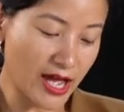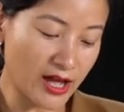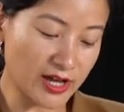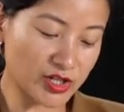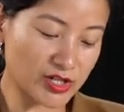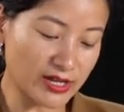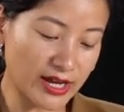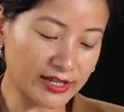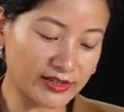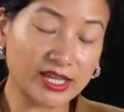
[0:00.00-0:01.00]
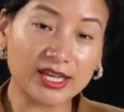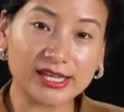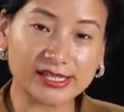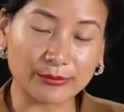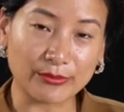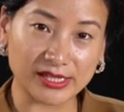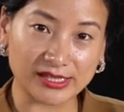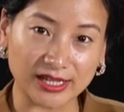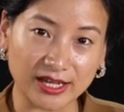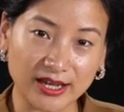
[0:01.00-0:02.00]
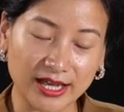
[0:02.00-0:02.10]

Hush, I think he's a mystic.